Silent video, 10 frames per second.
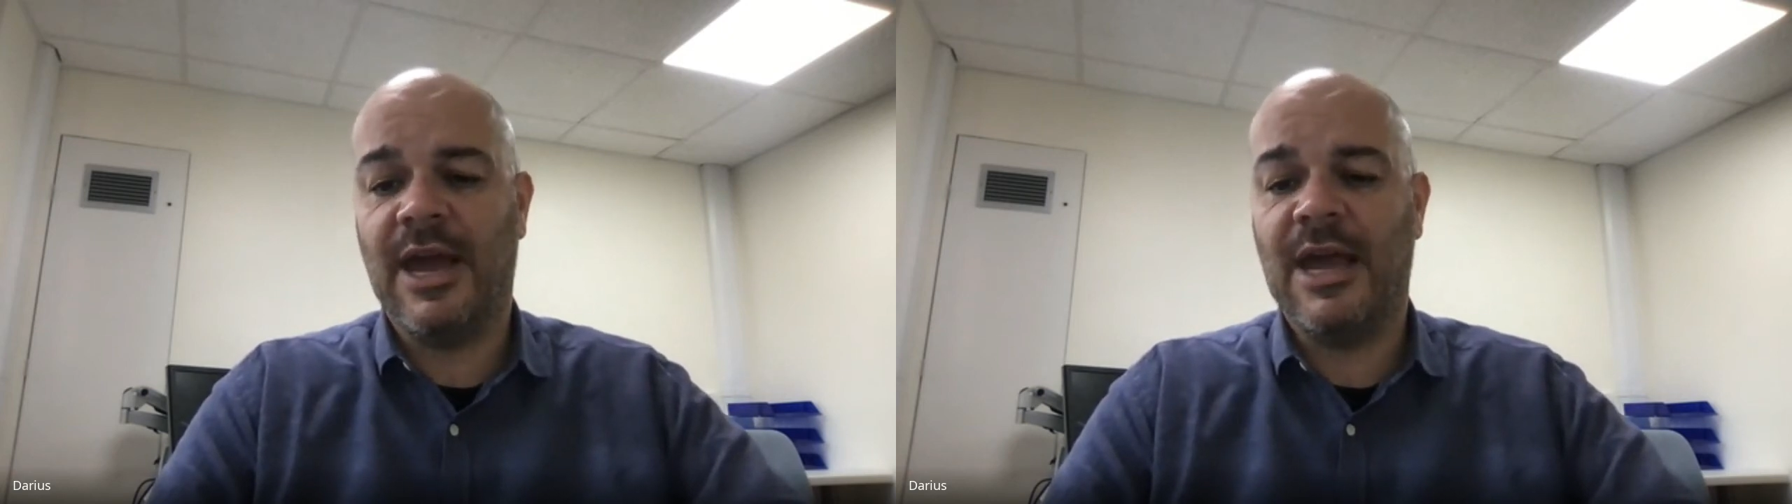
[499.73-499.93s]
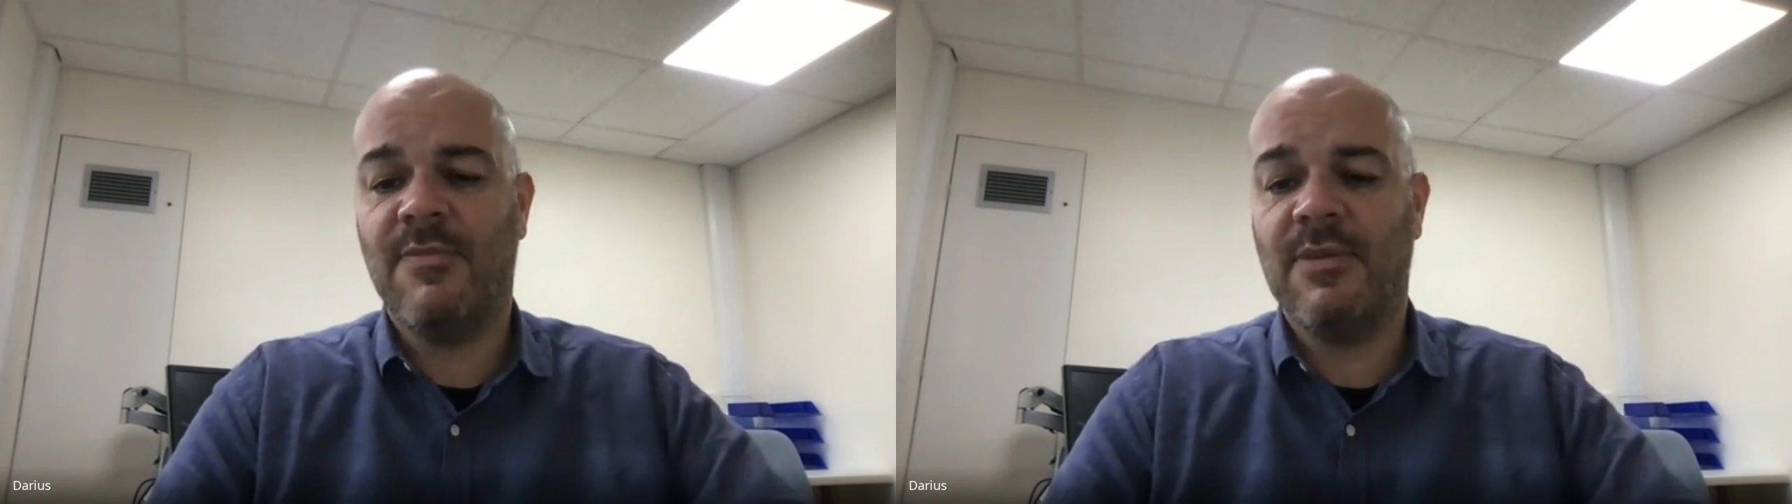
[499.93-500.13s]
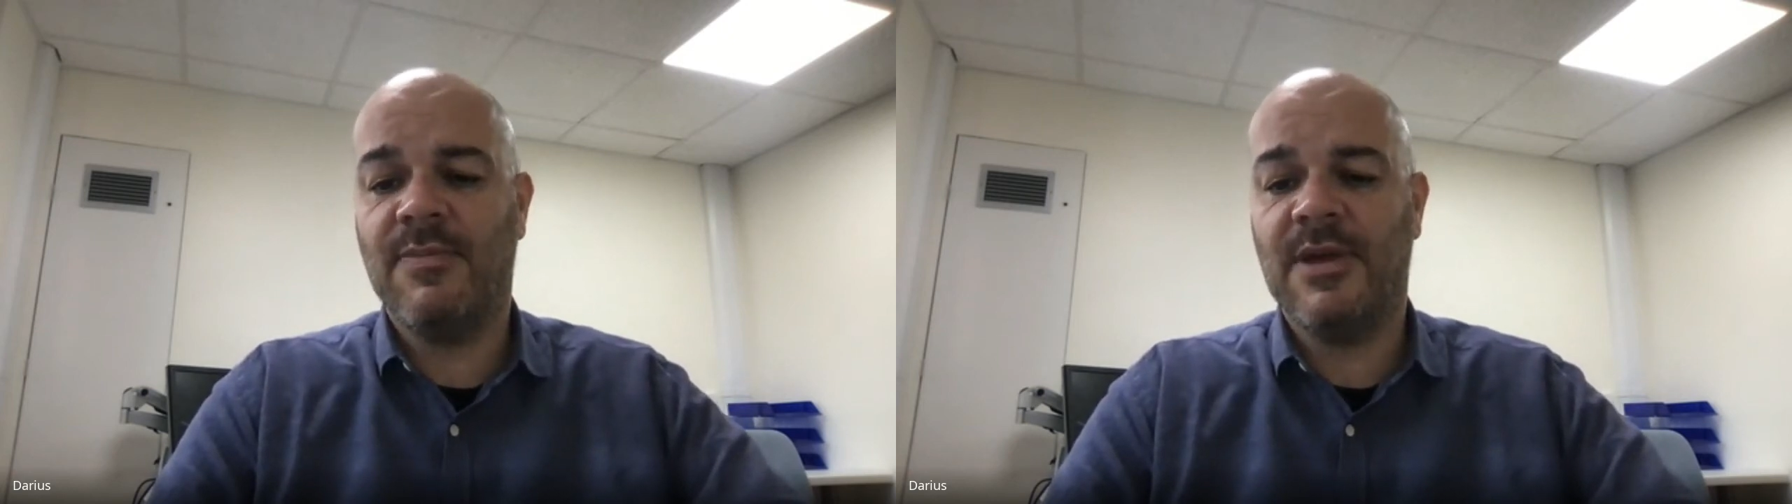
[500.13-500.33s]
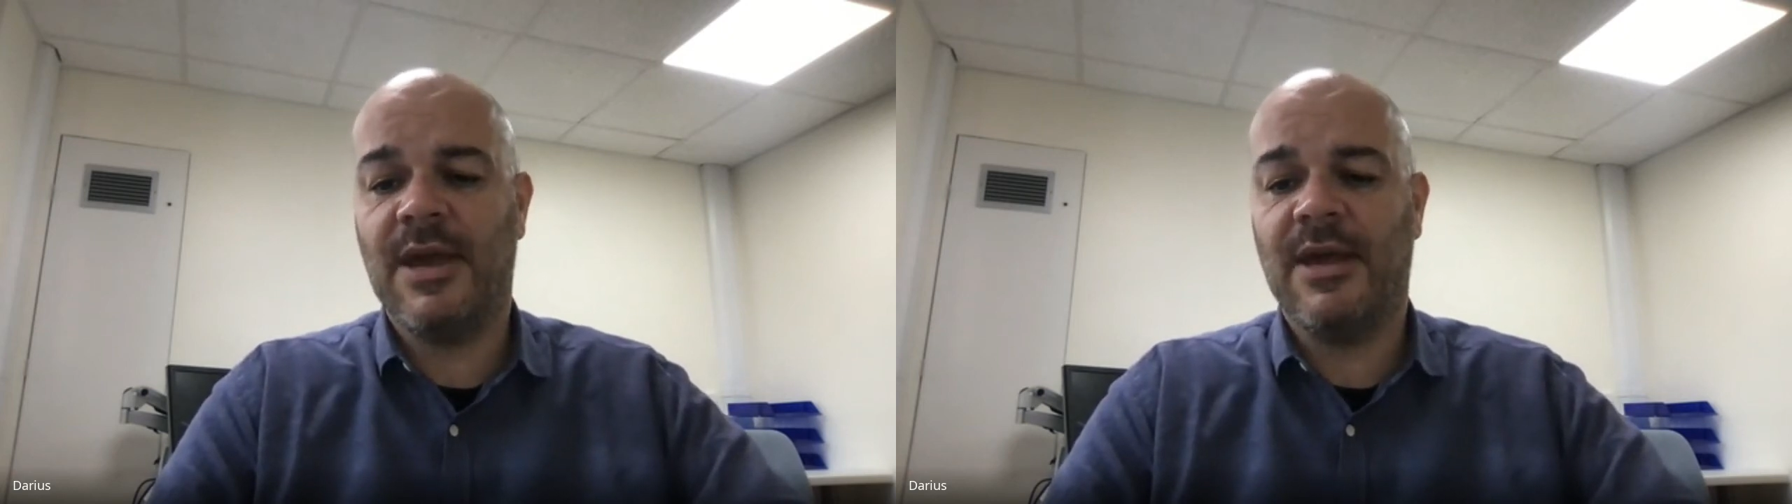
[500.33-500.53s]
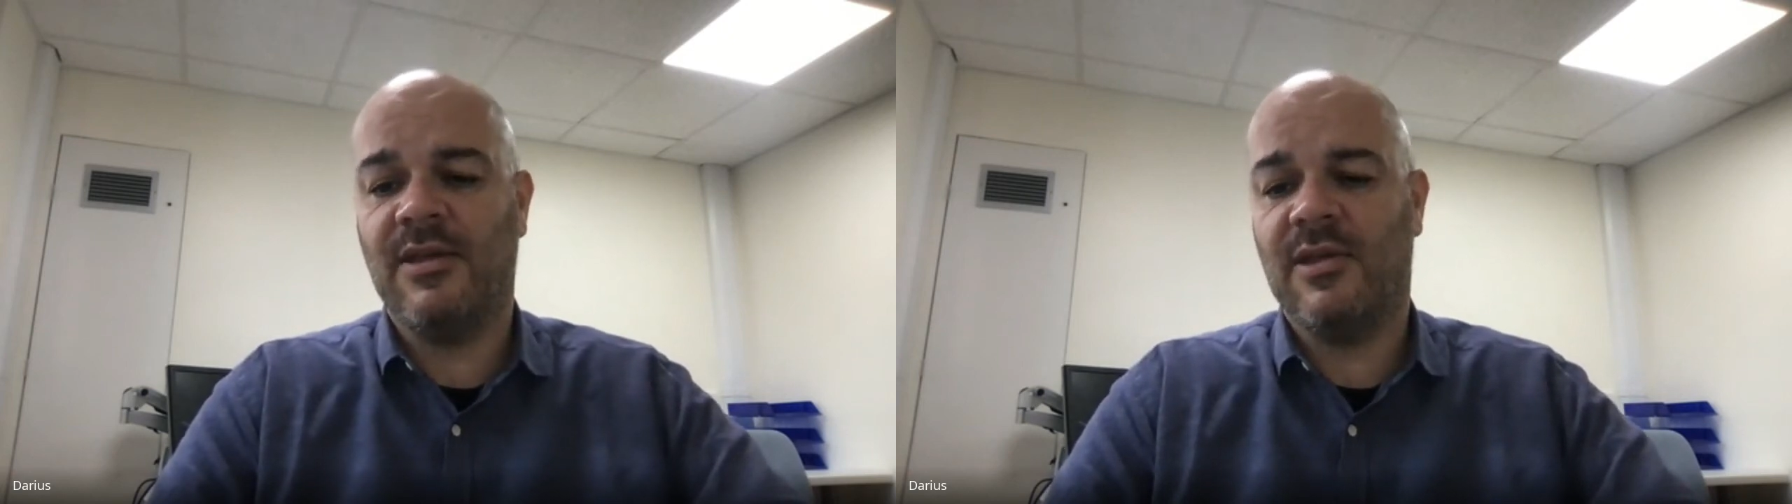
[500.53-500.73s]

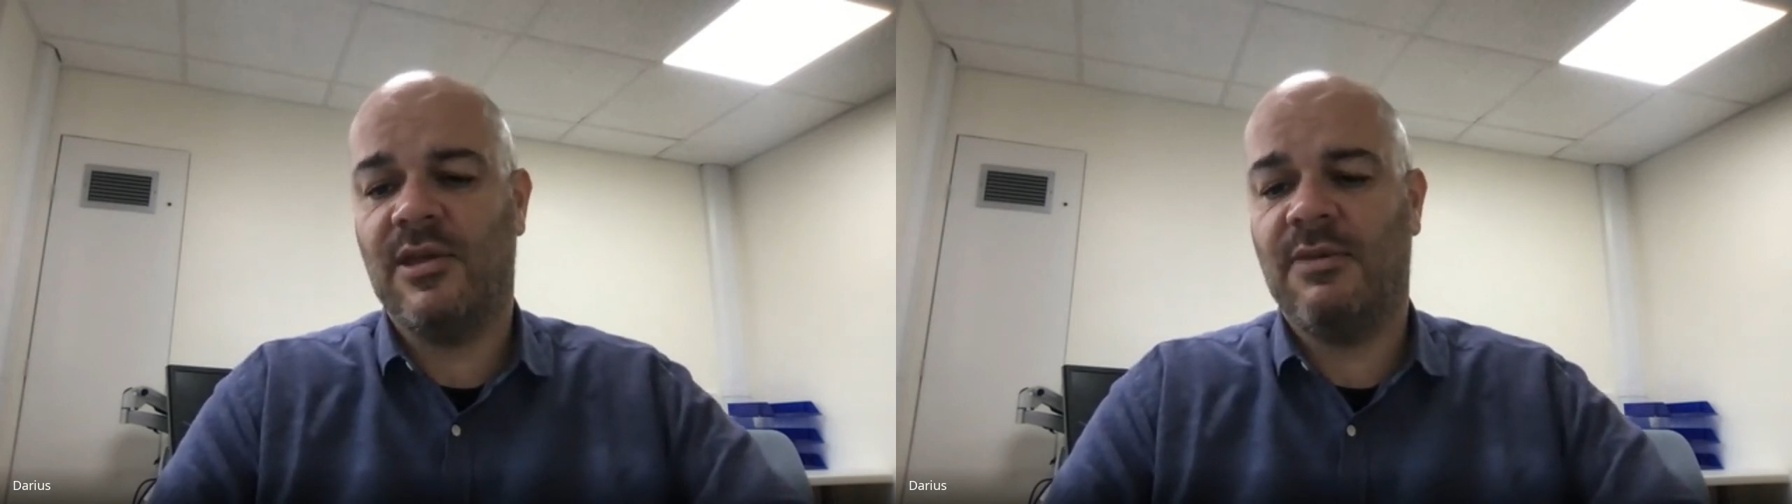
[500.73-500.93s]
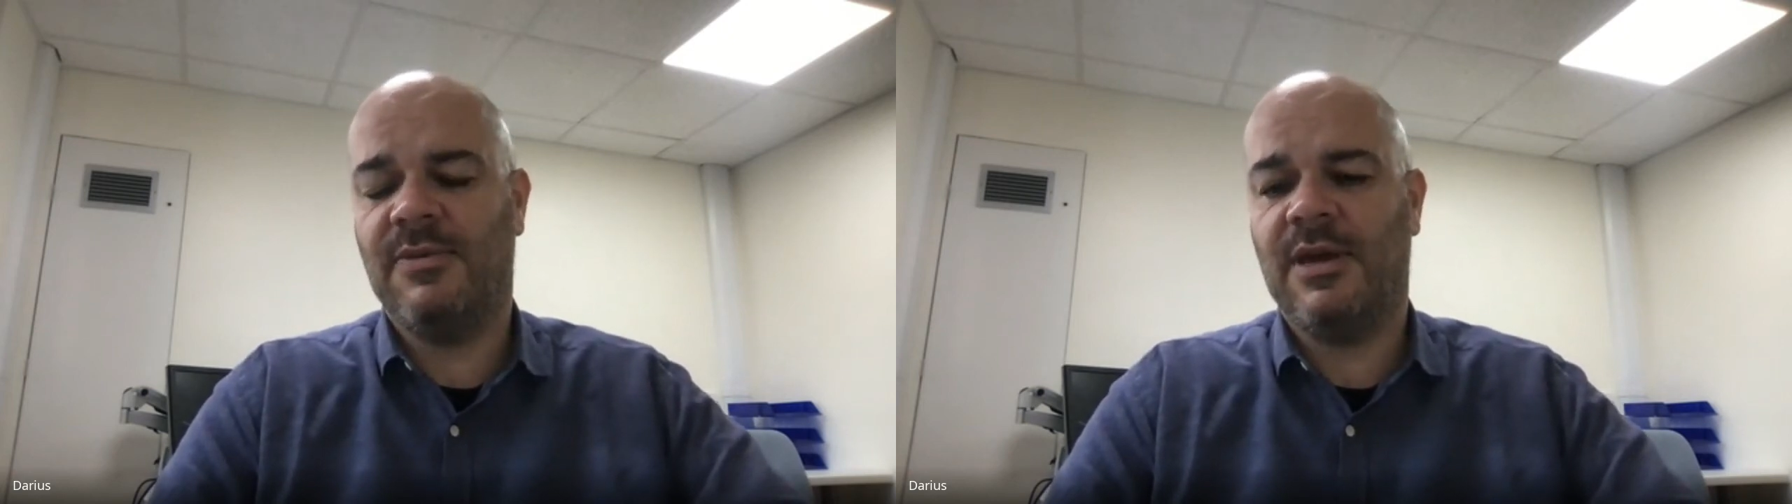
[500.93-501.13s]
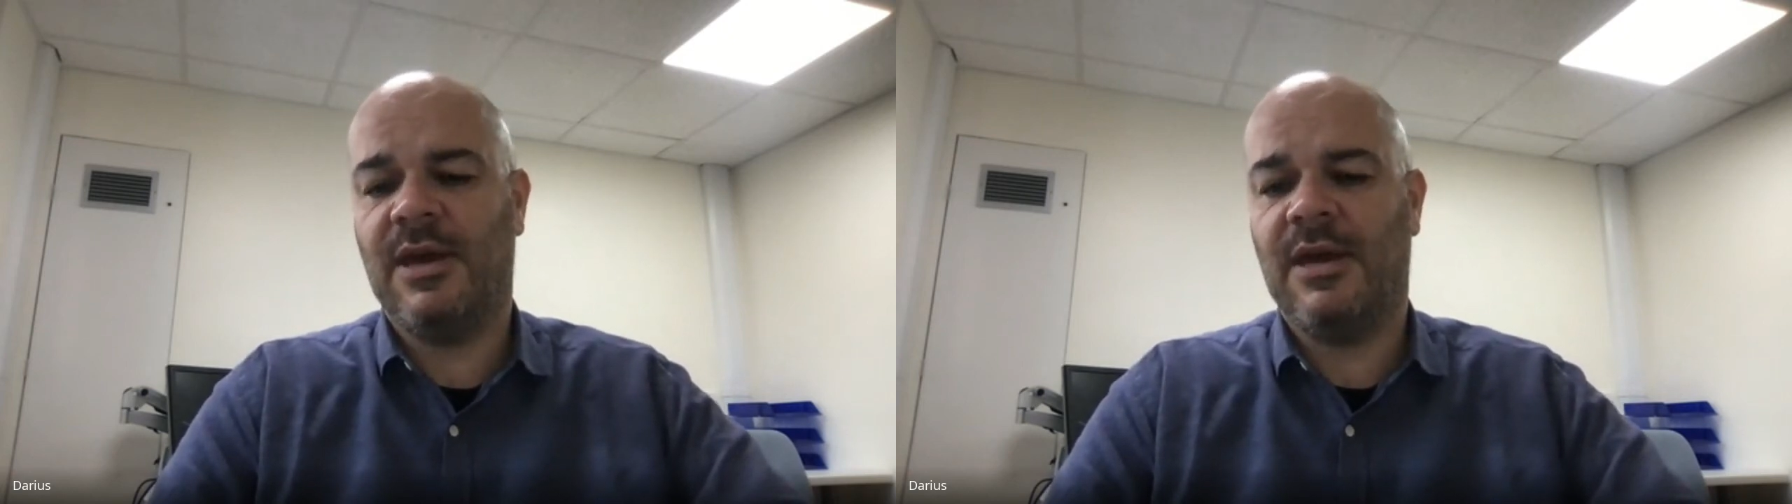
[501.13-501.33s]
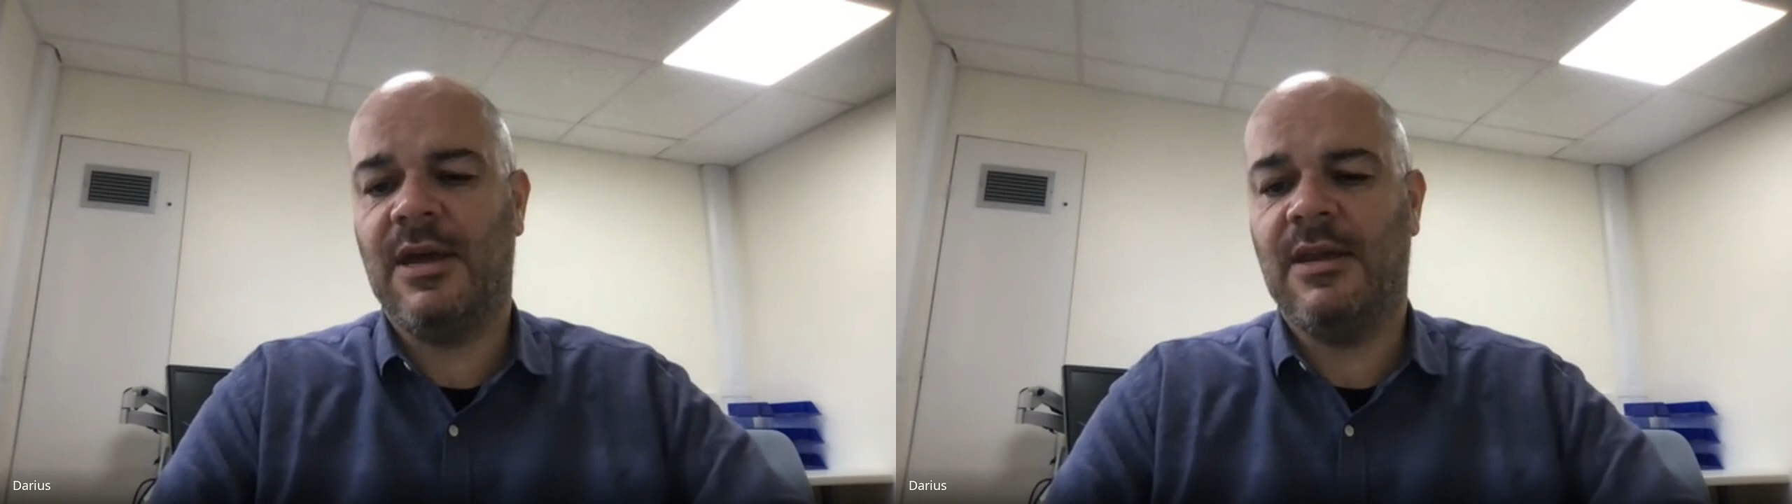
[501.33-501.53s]
ABPA and CPA,